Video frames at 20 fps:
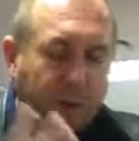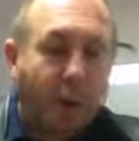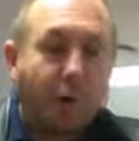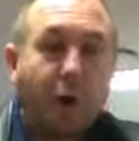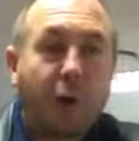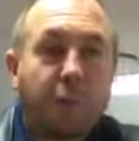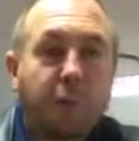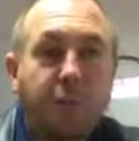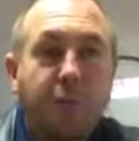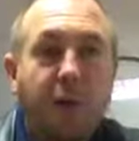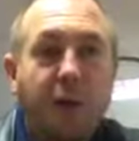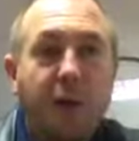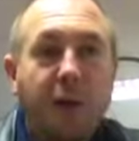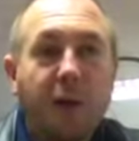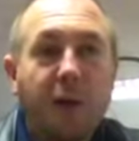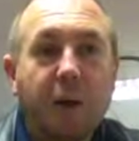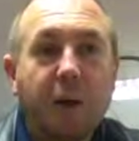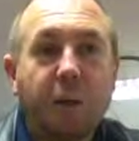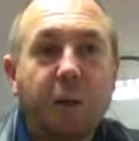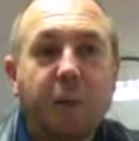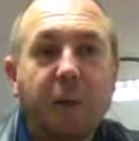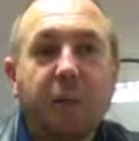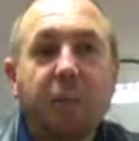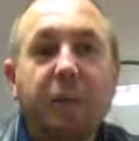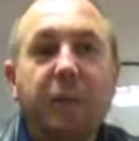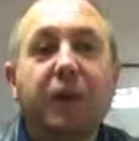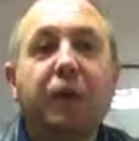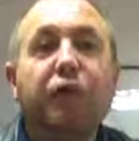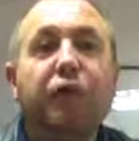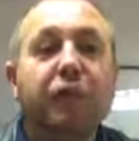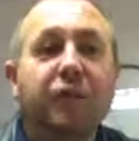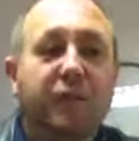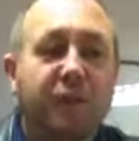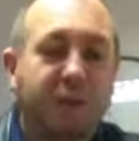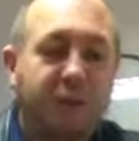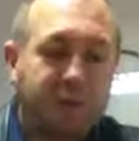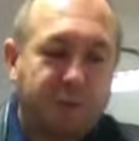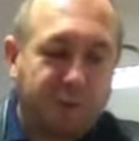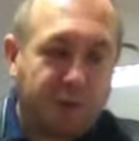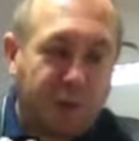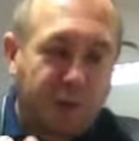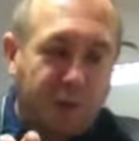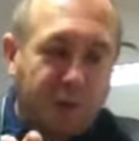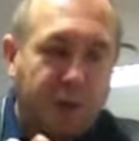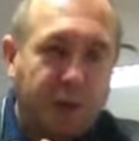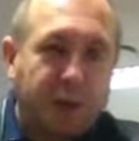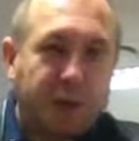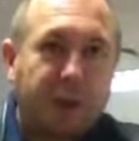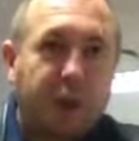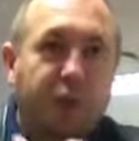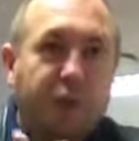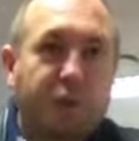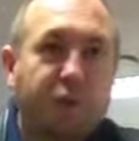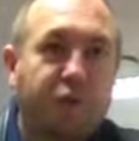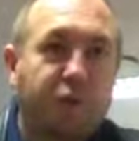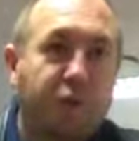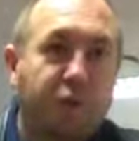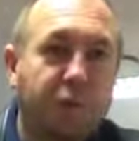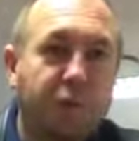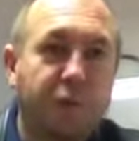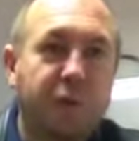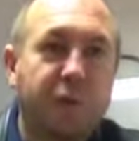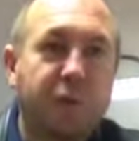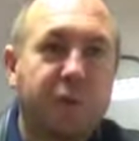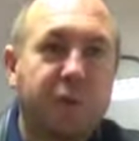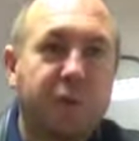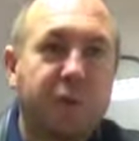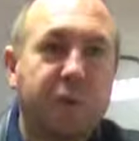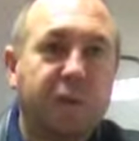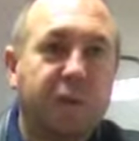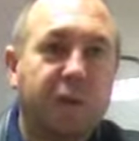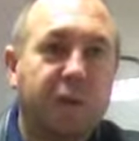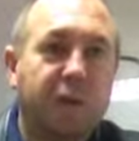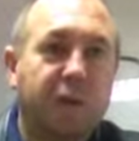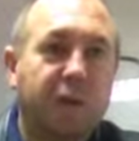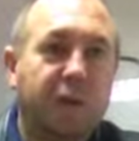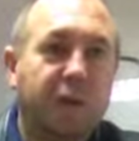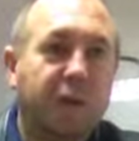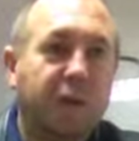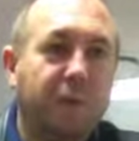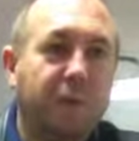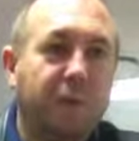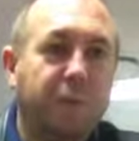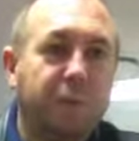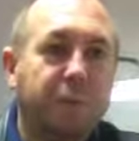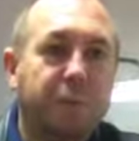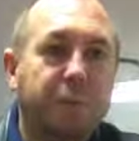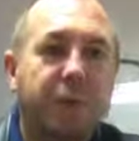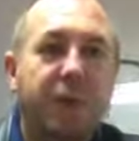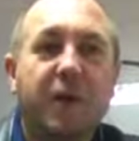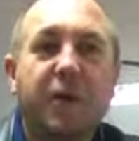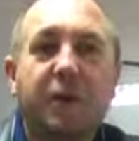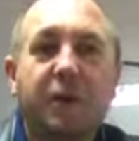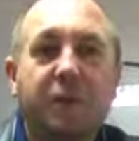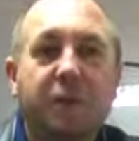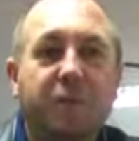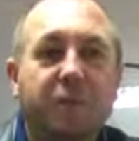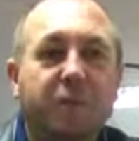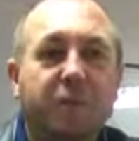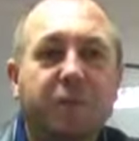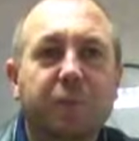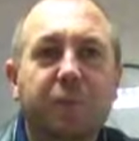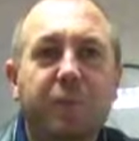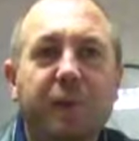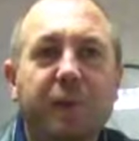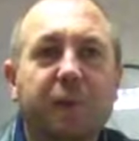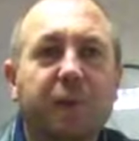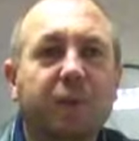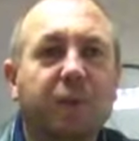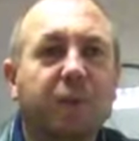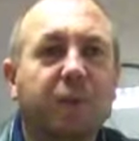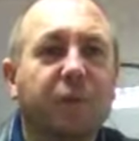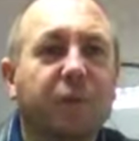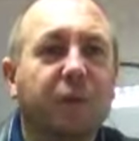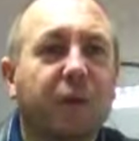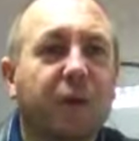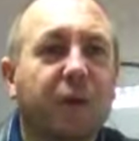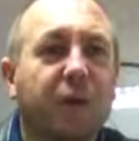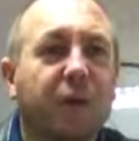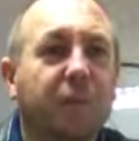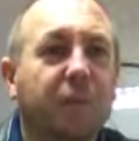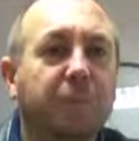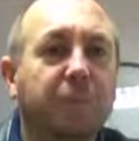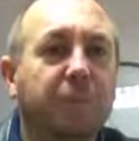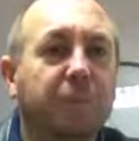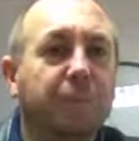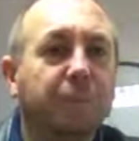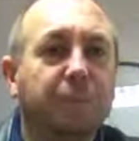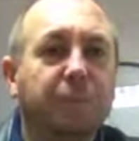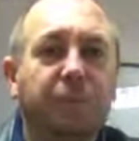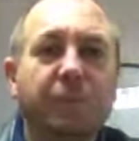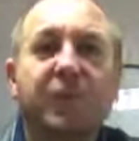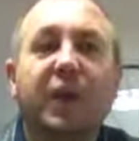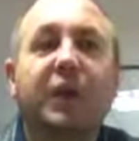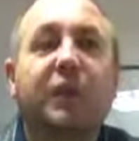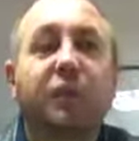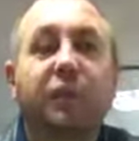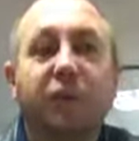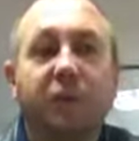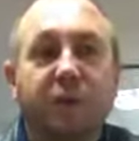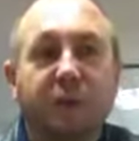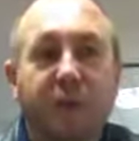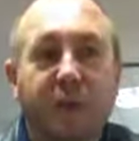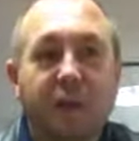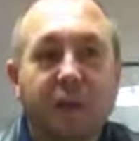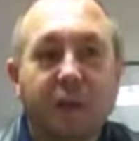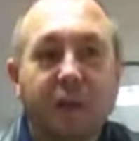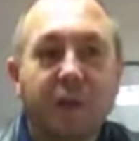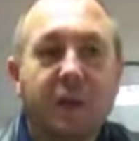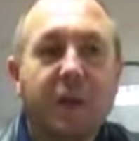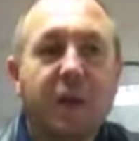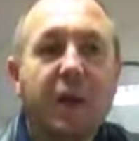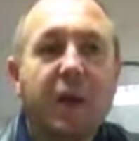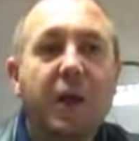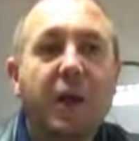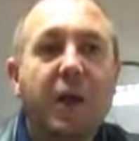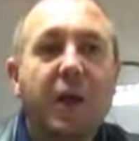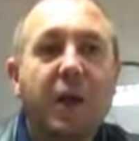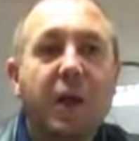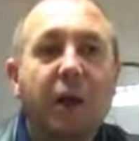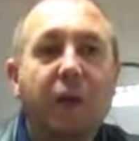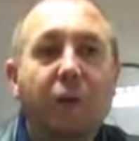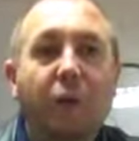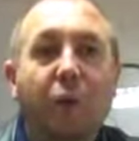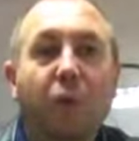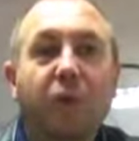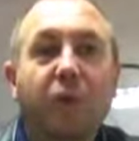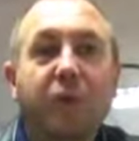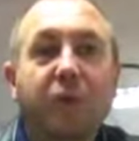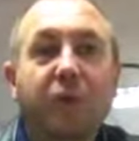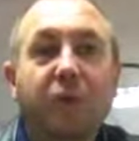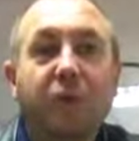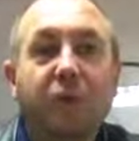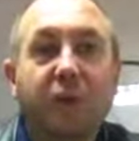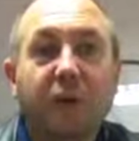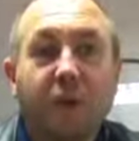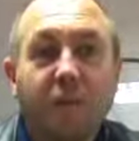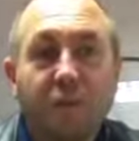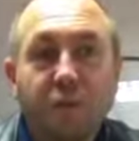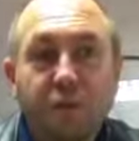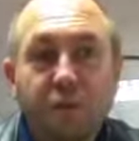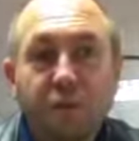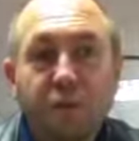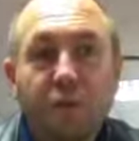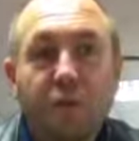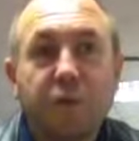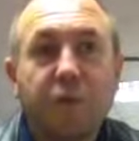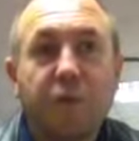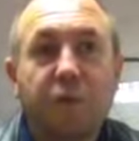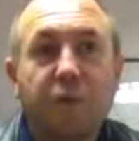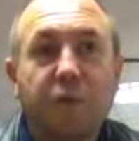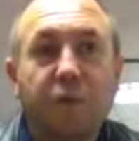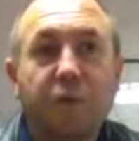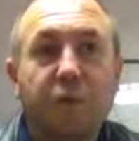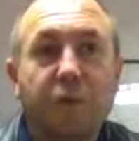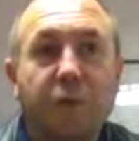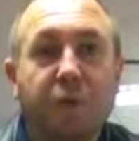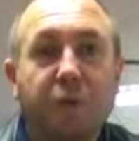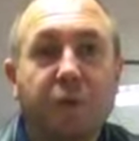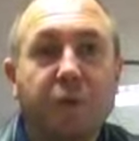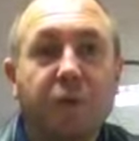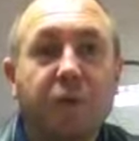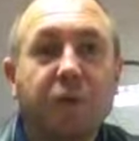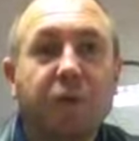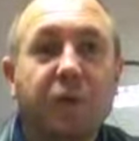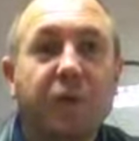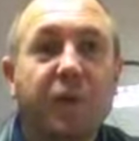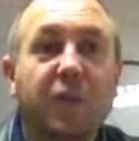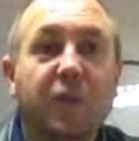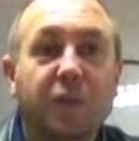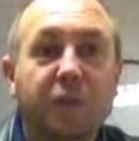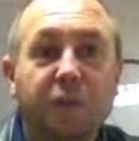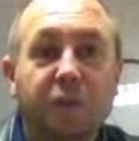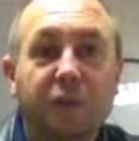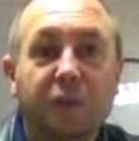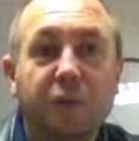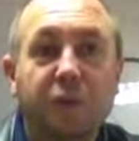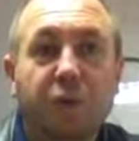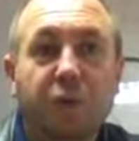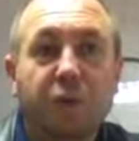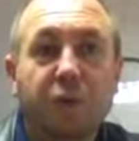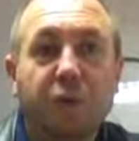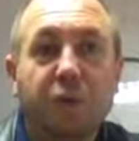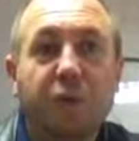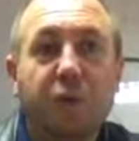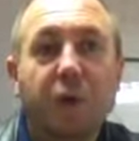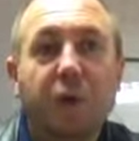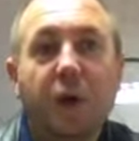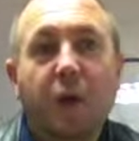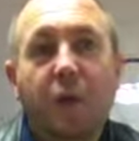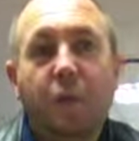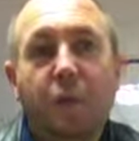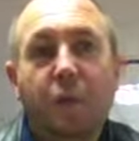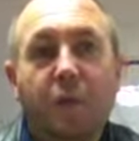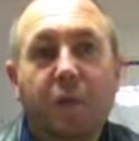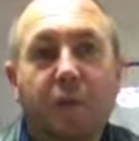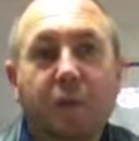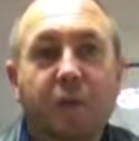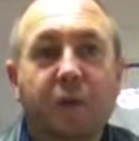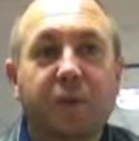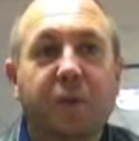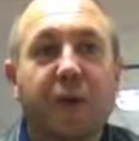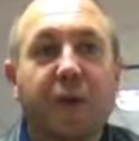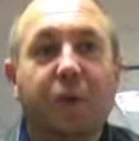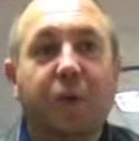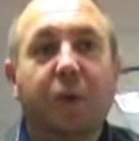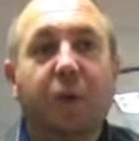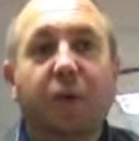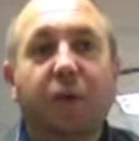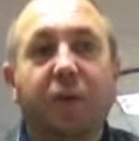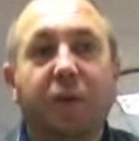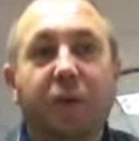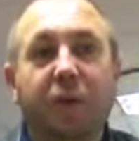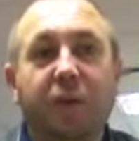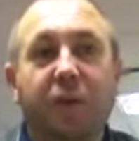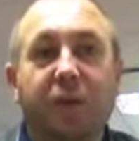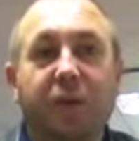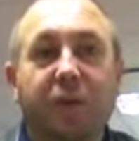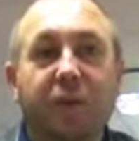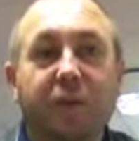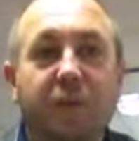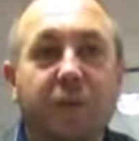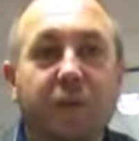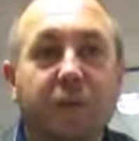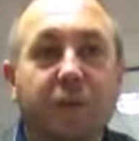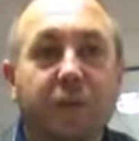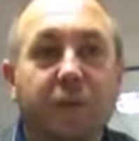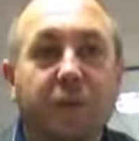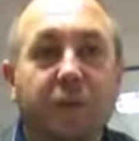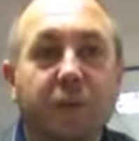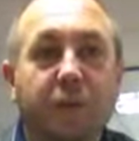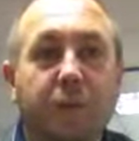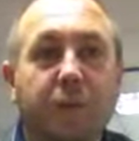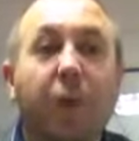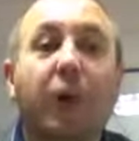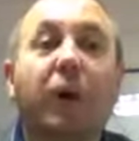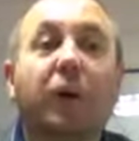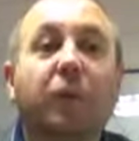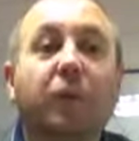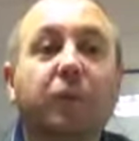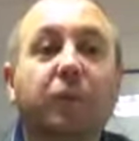uh, blood pressure tests, gastroscopies, uh, barium meals, um, tons of tests. And all the tests are now finished, all the results are with the doctor, and this afternoon we're going to sit down and we're going to discuss, well,